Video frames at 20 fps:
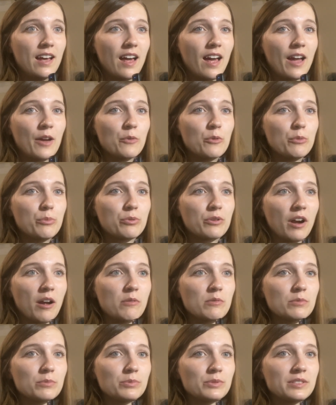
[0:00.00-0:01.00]
I will
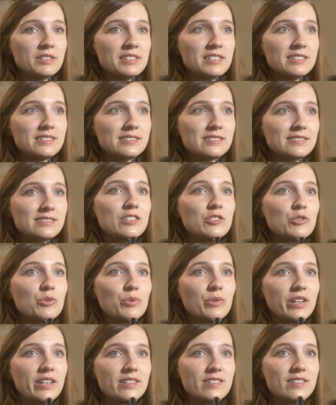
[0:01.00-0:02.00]
probably do
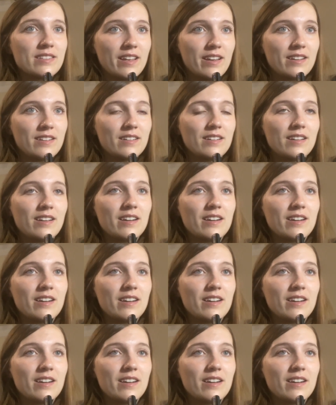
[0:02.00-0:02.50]
this then.